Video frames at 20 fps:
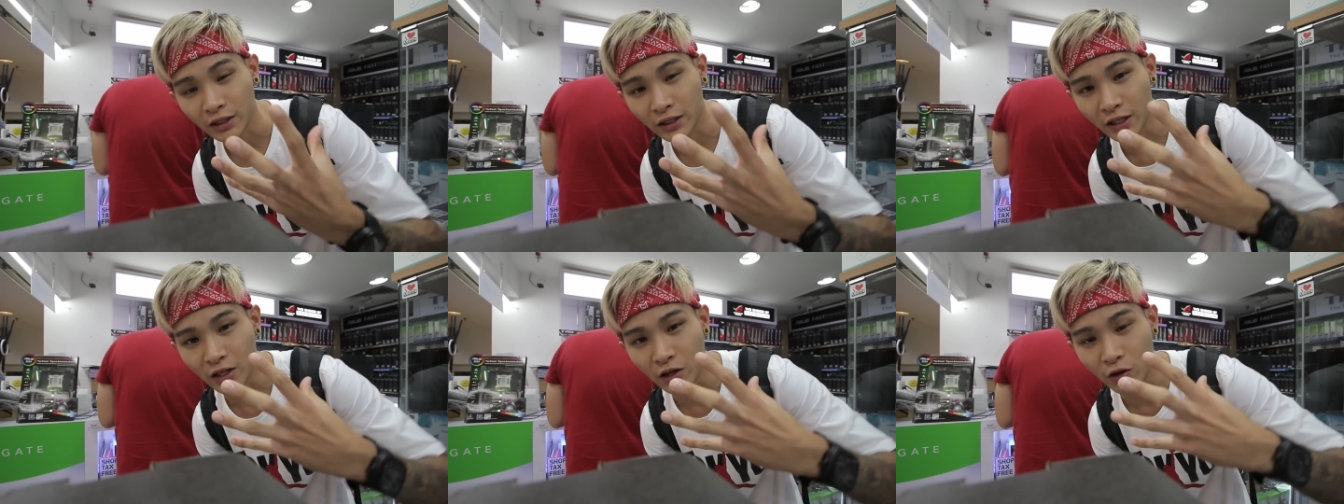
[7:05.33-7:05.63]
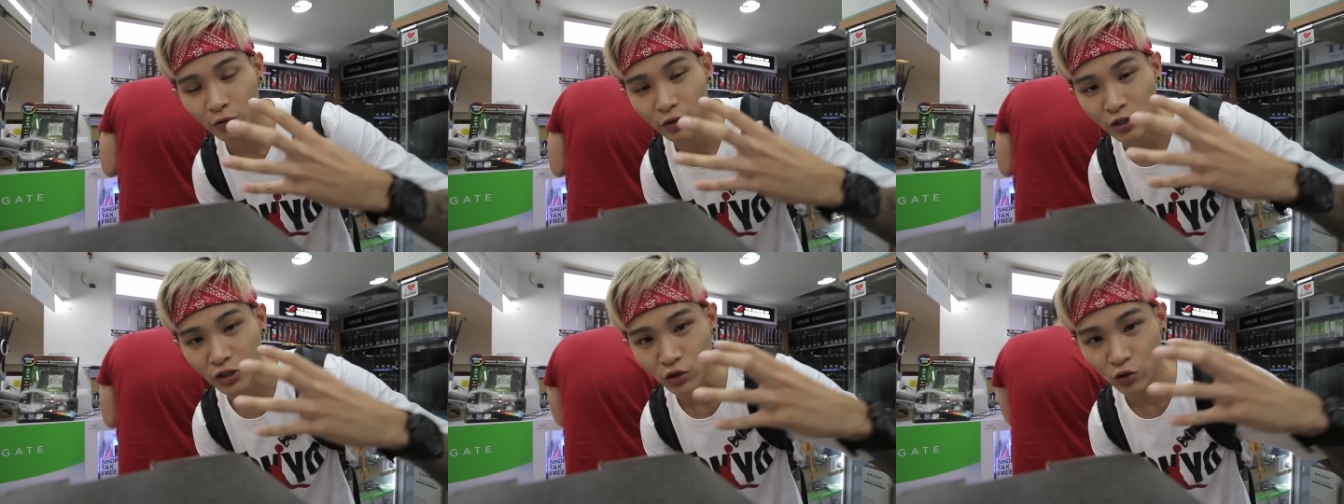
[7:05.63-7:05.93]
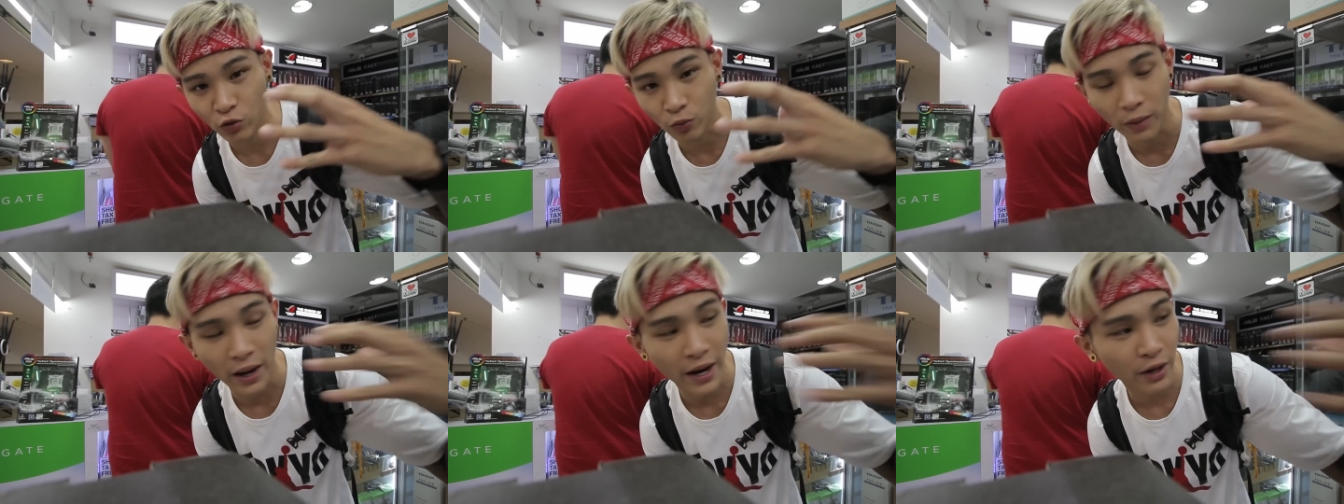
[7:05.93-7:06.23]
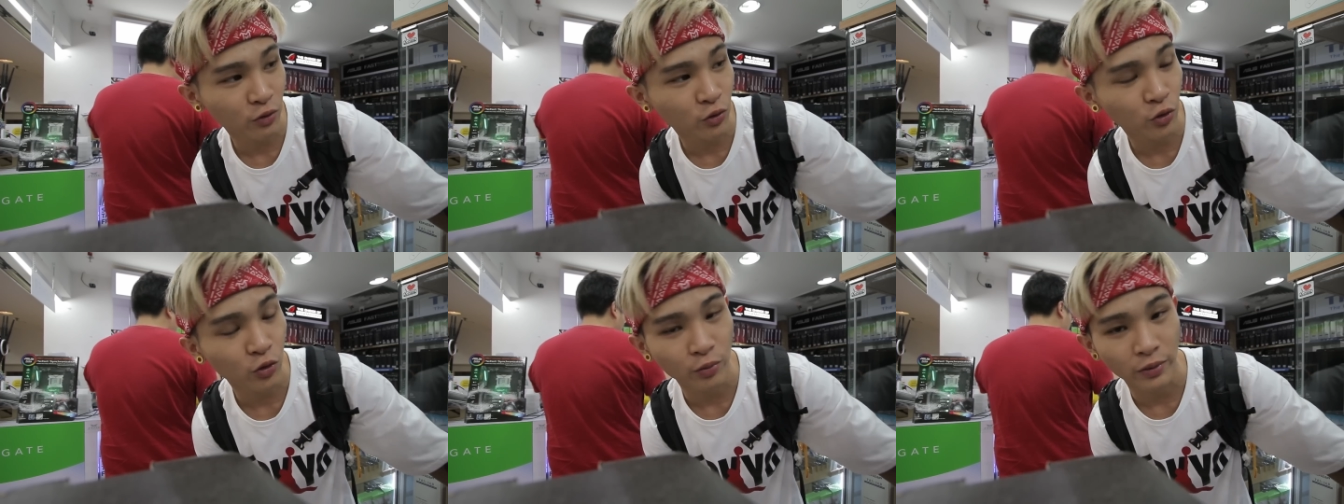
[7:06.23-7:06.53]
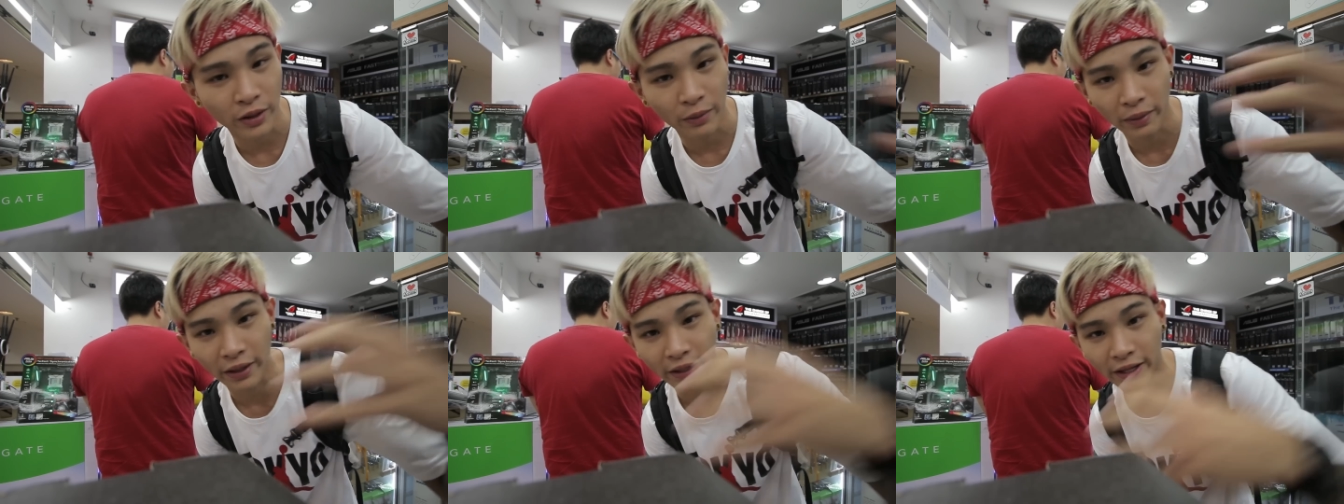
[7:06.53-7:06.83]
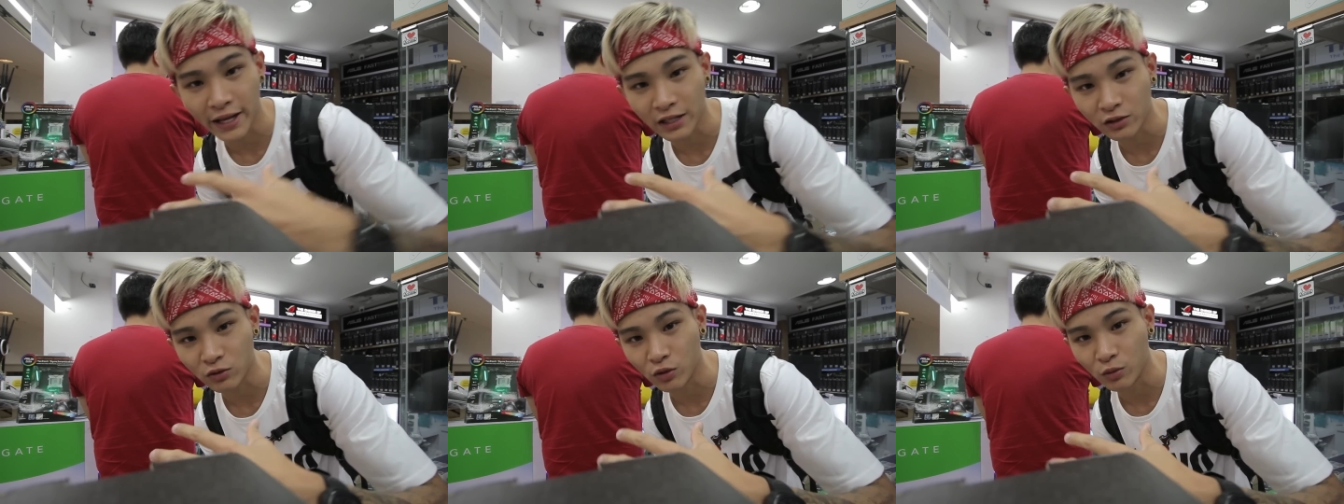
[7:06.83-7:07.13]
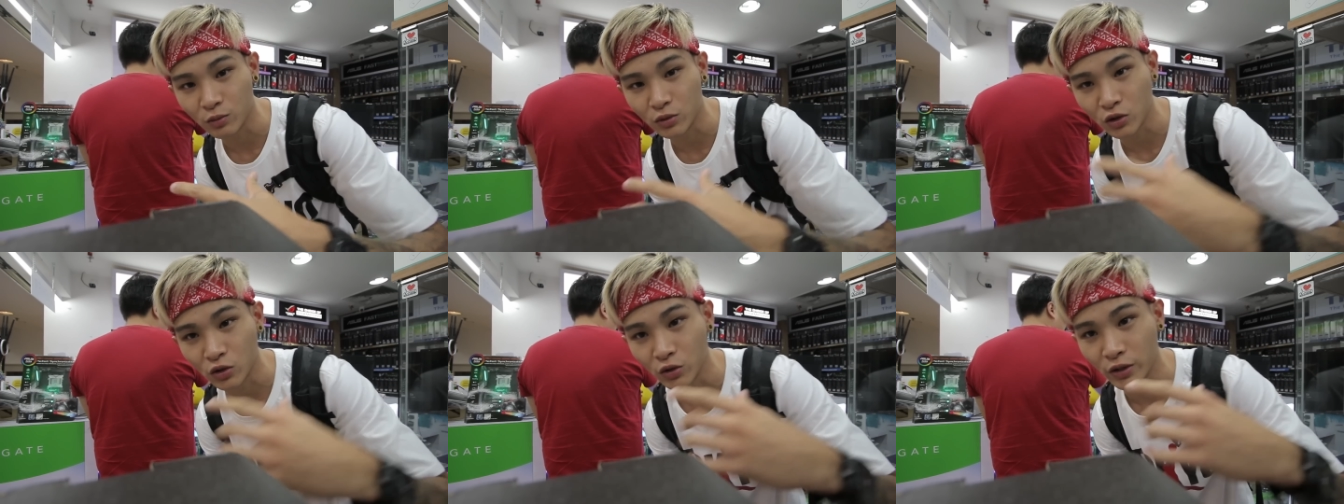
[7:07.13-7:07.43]
cannot reach to my room and my dad's
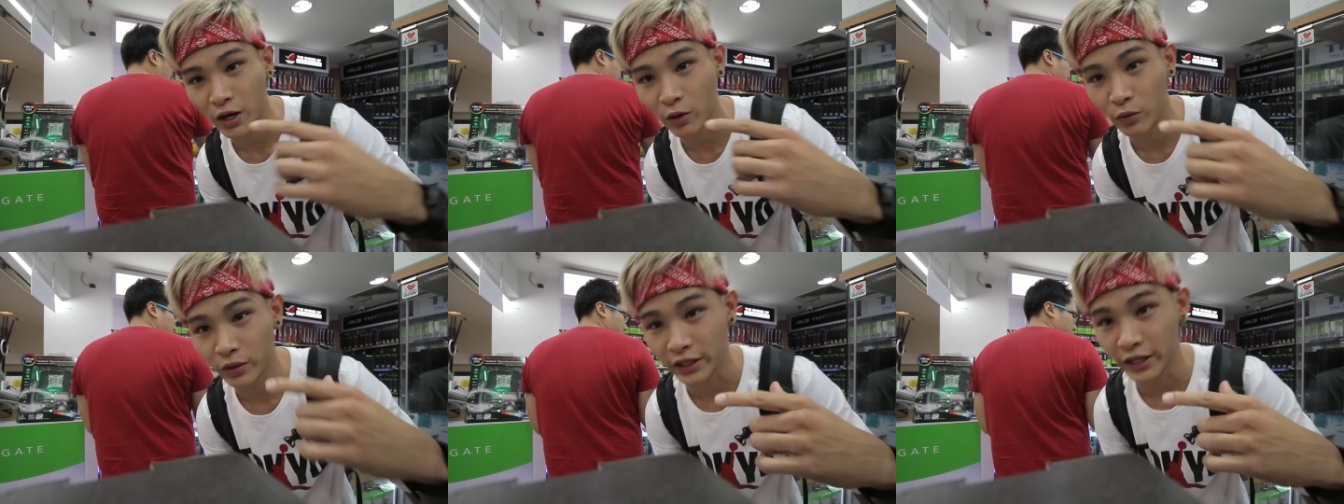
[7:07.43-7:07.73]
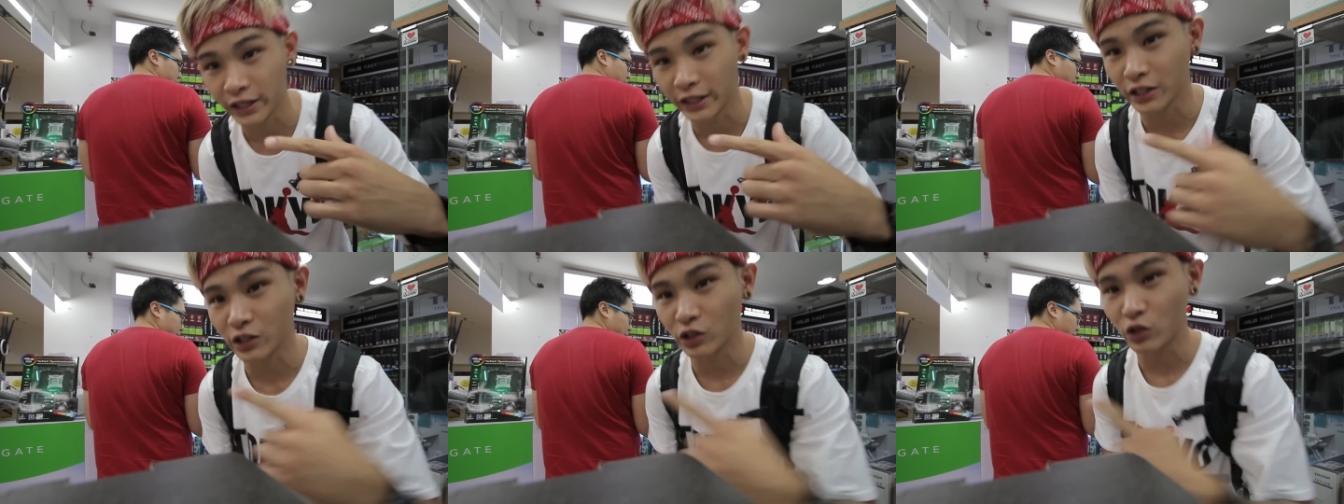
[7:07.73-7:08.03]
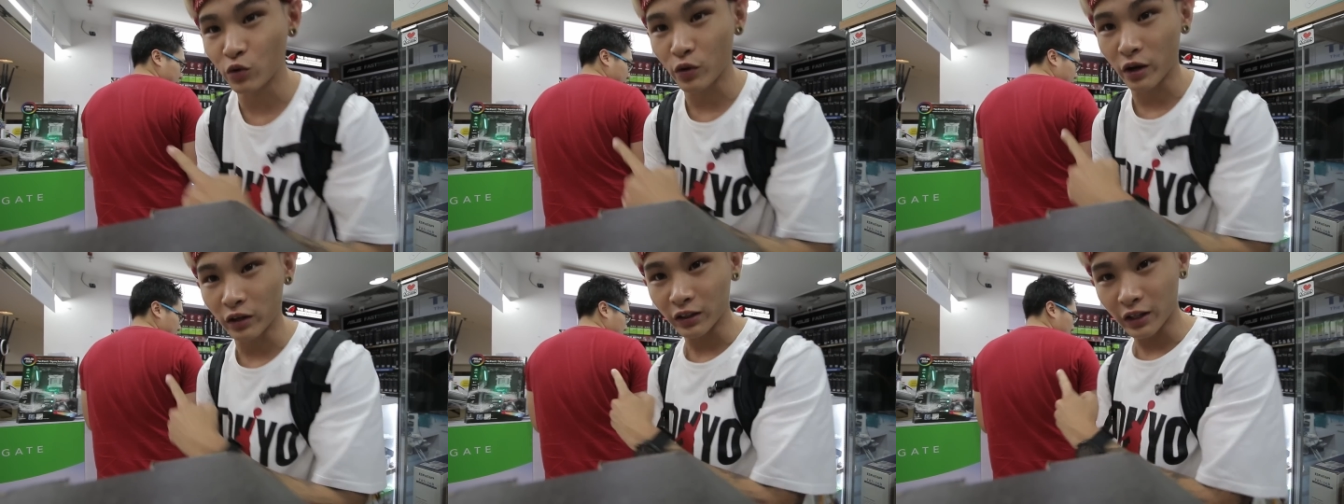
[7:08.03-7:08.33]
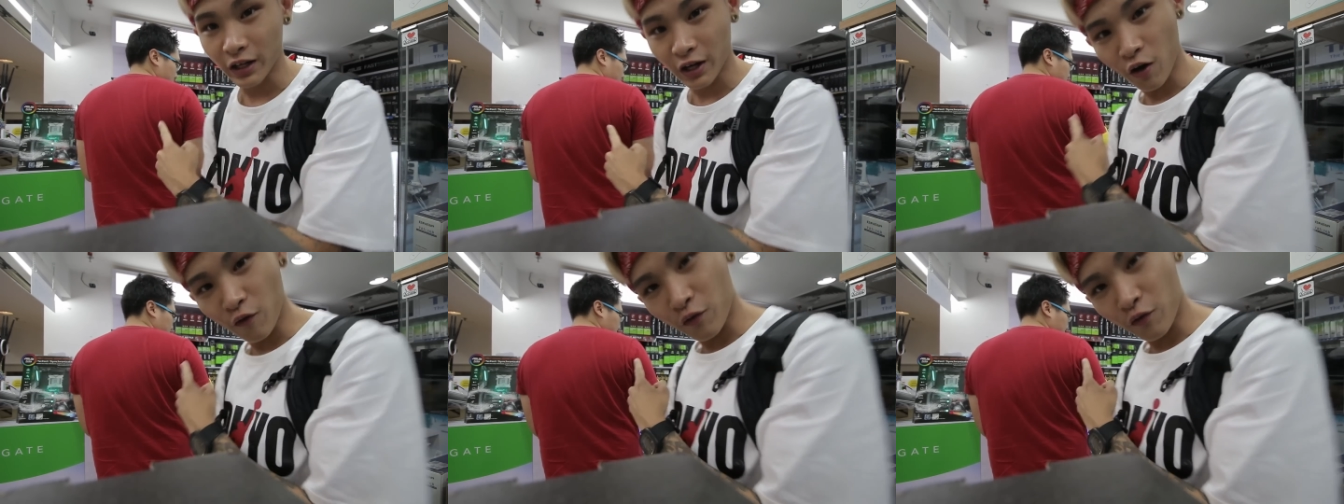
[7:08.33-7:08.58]
room so now we're getting new router and